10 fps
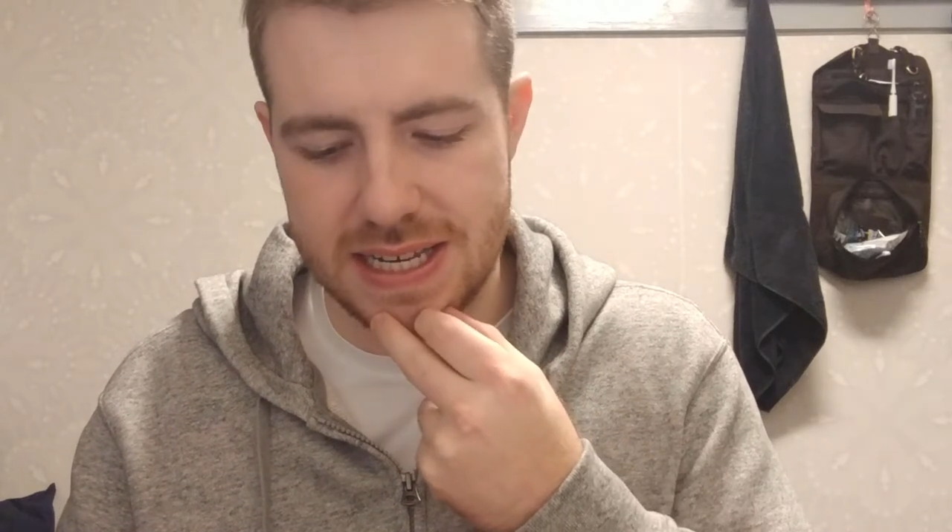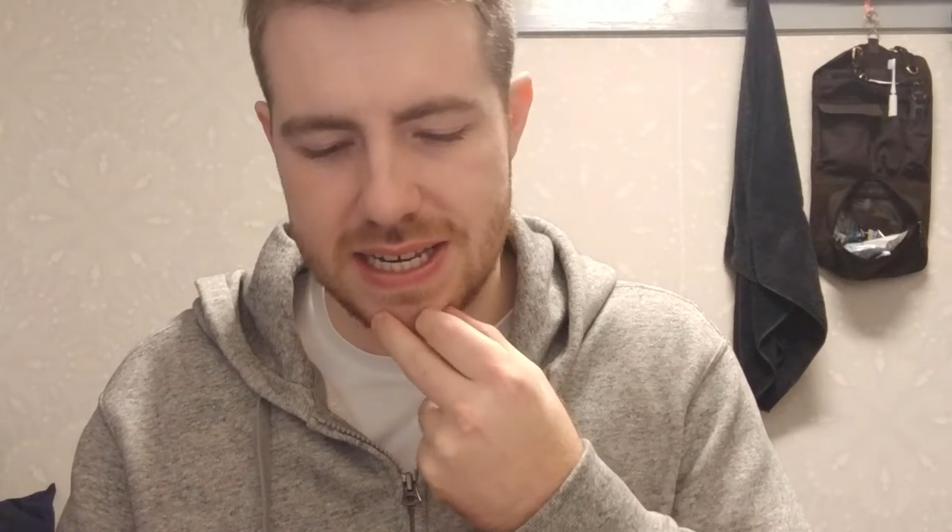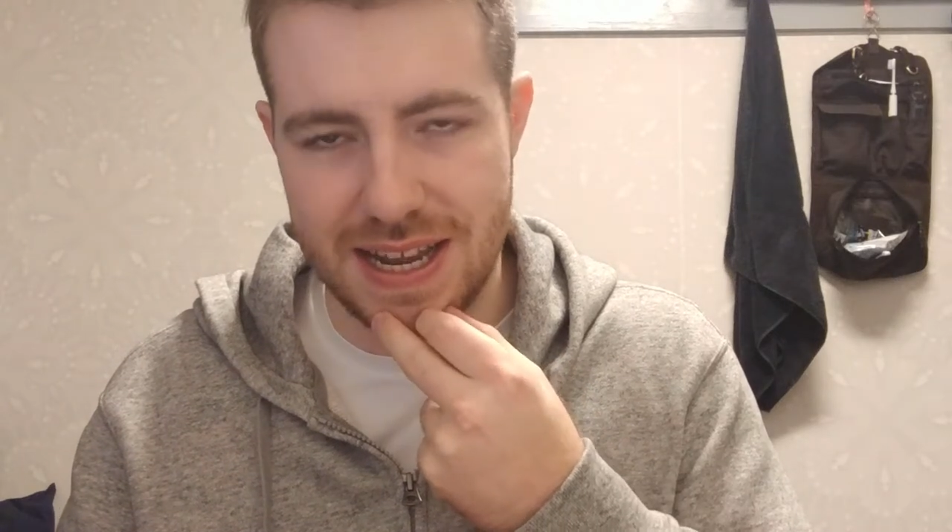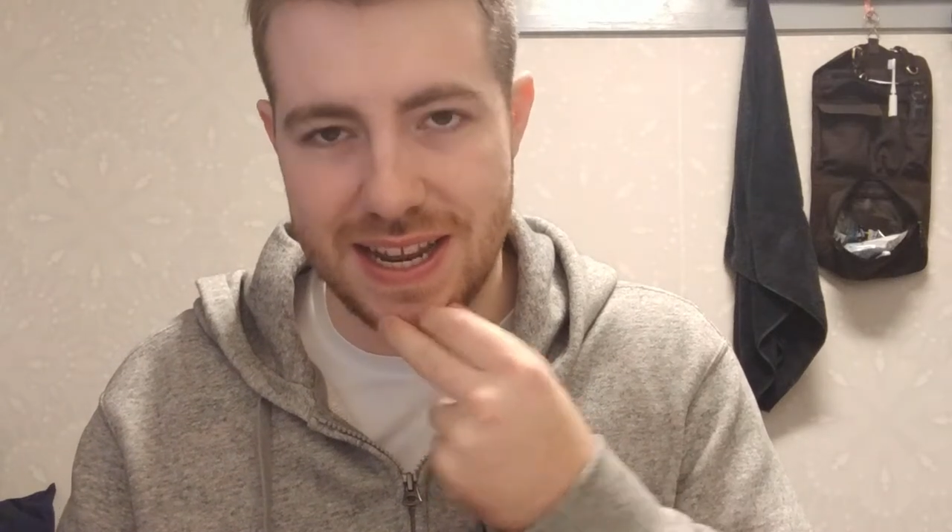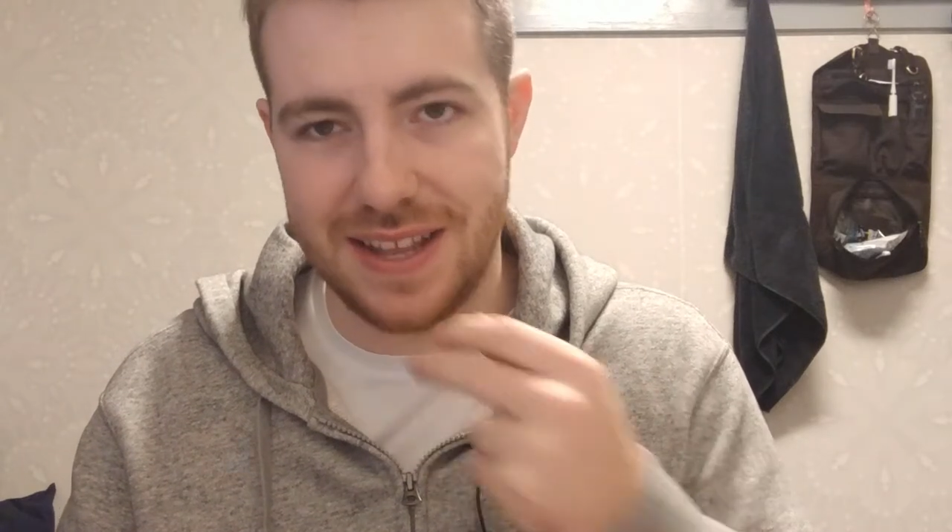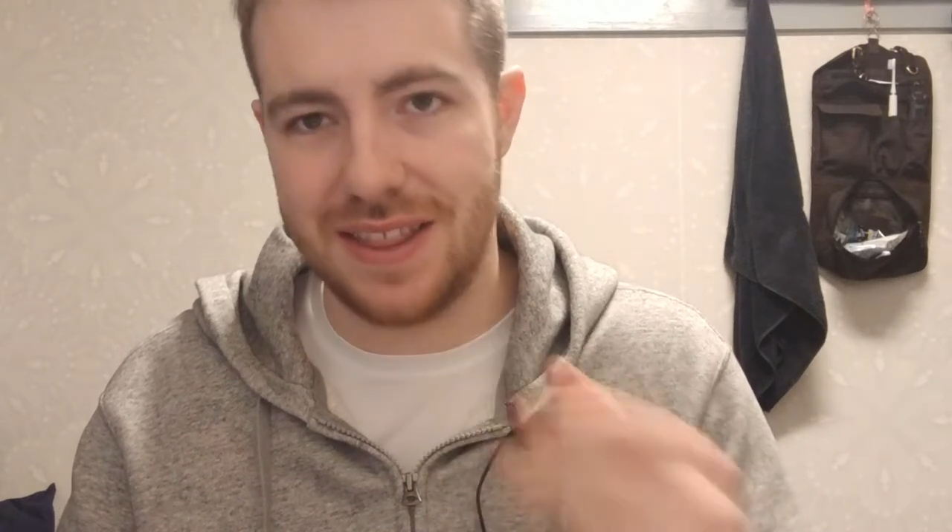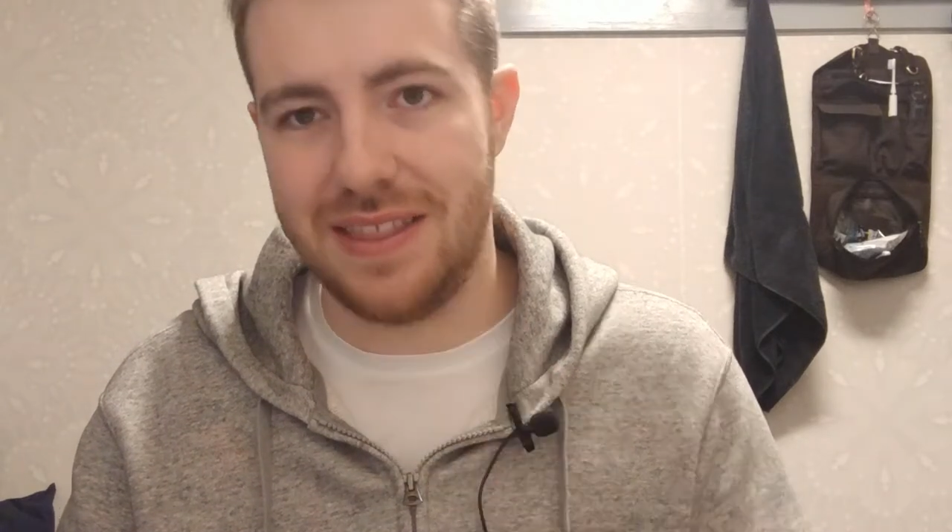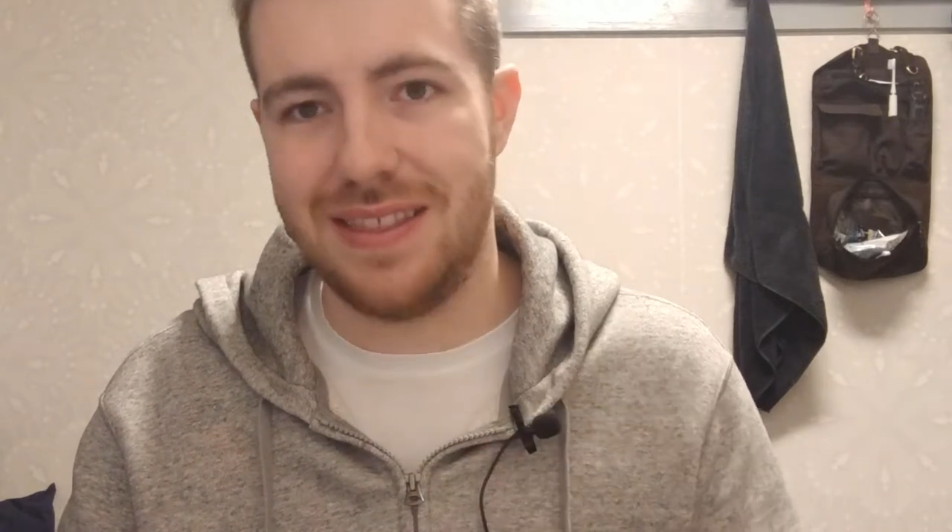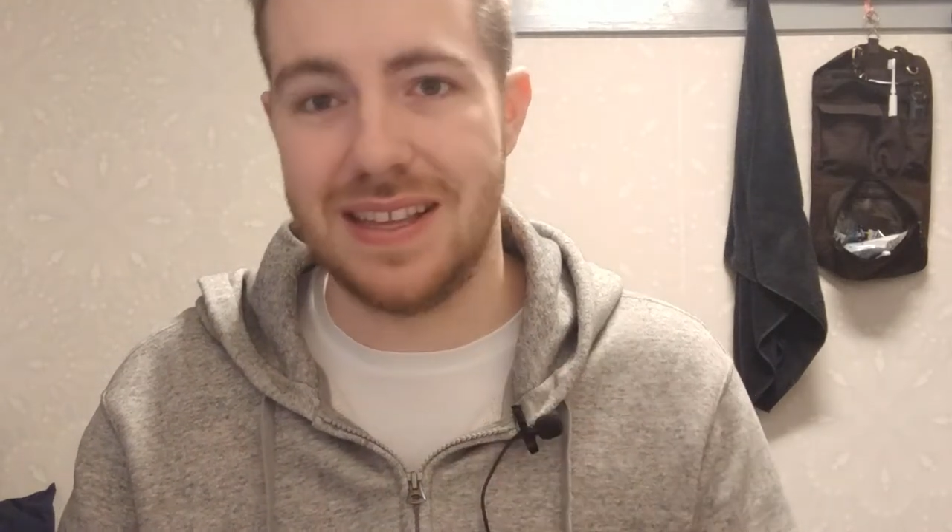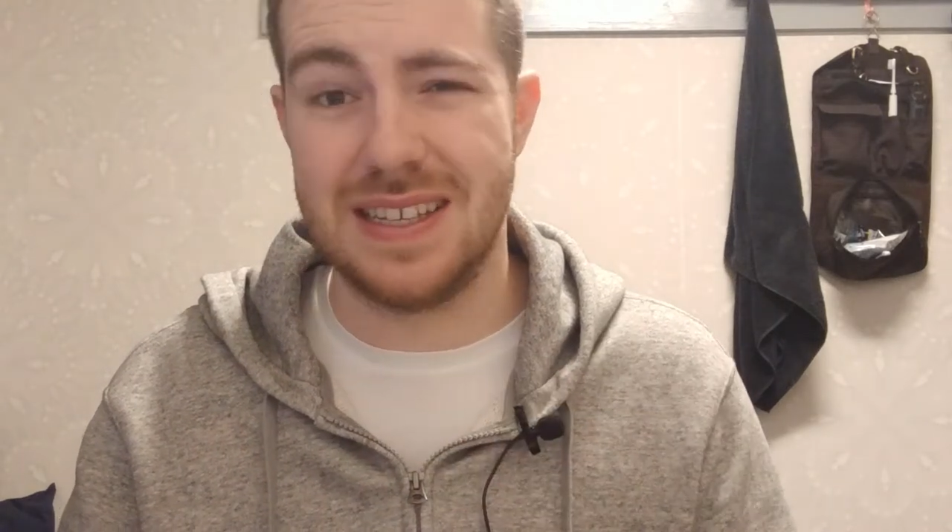say
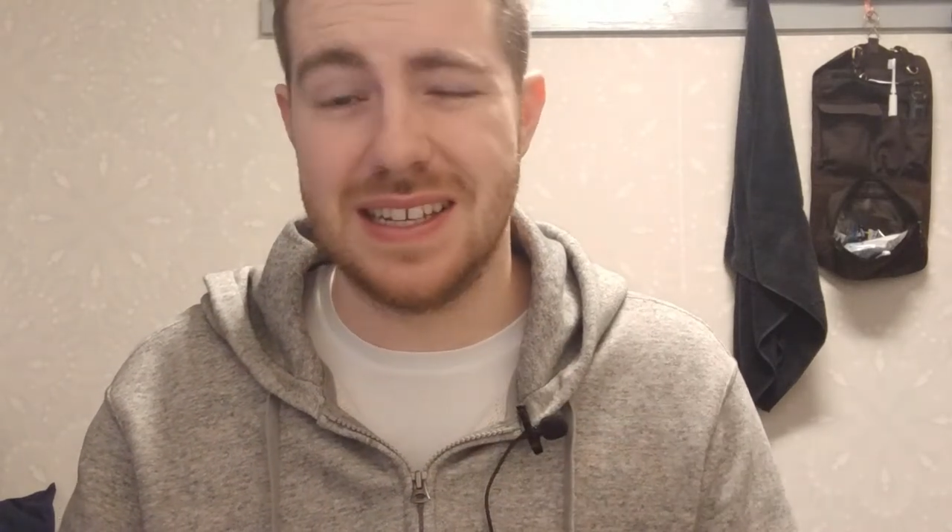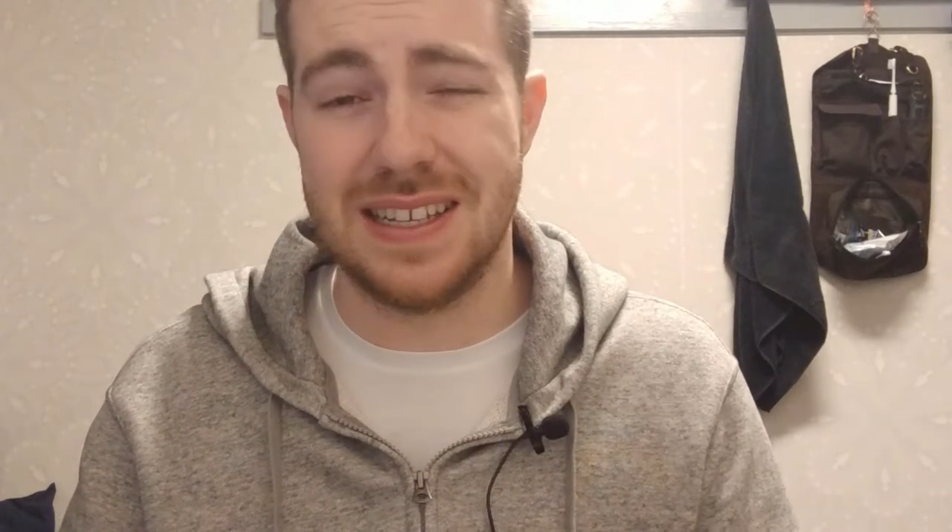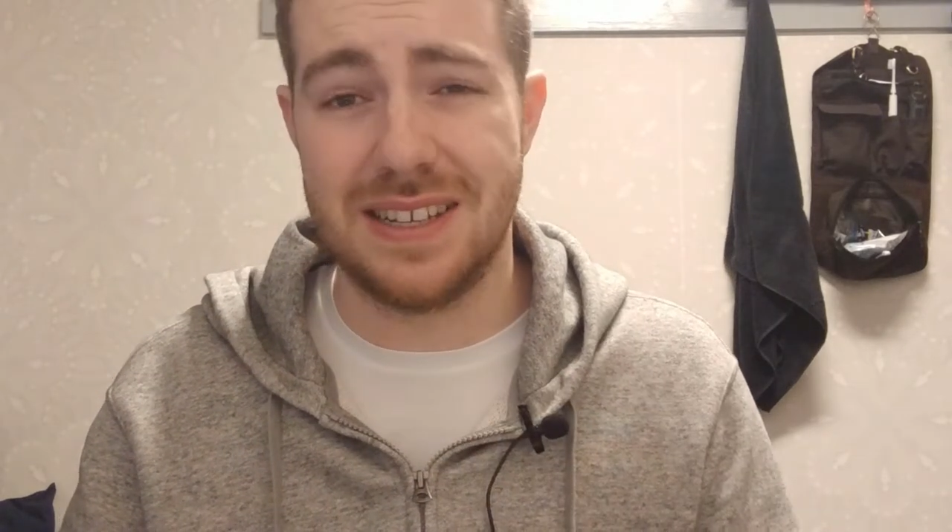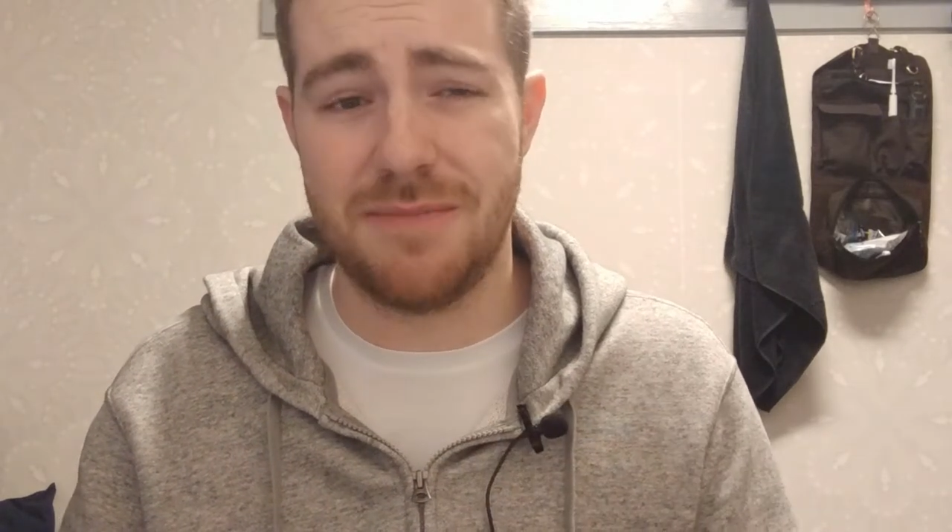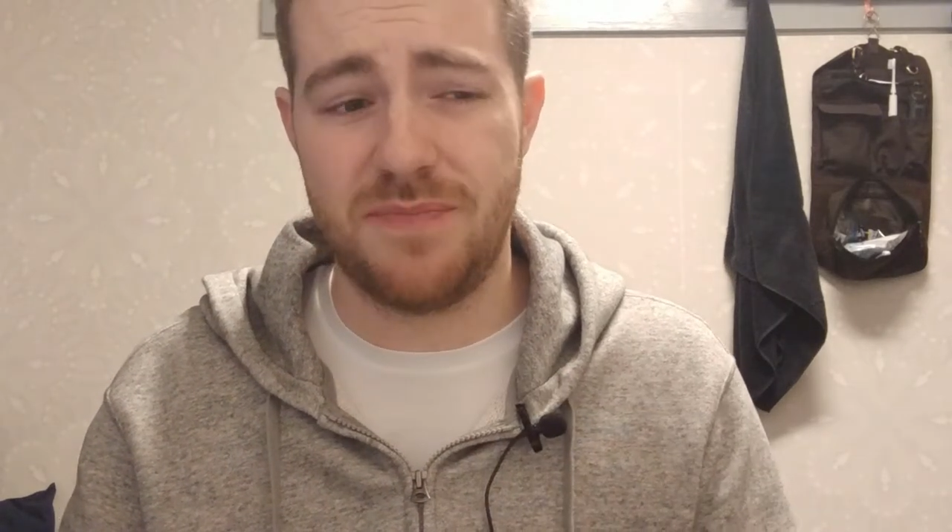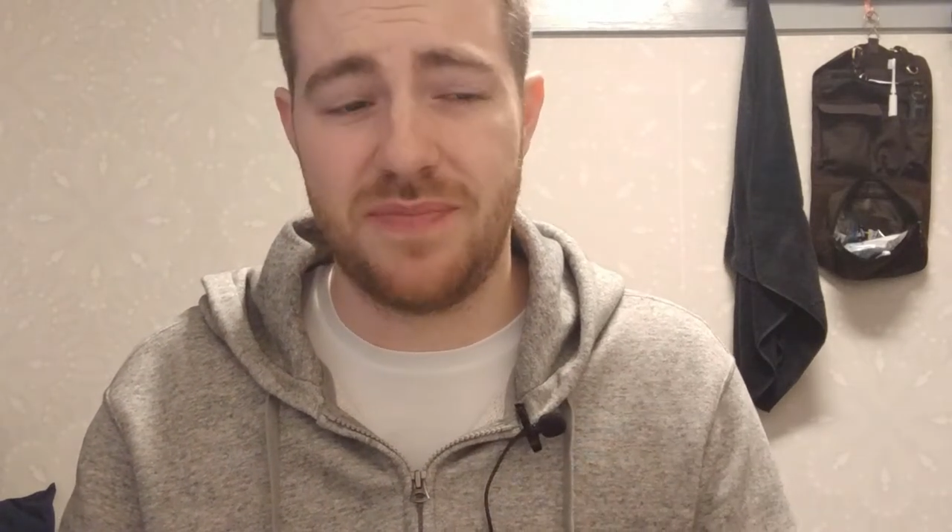this is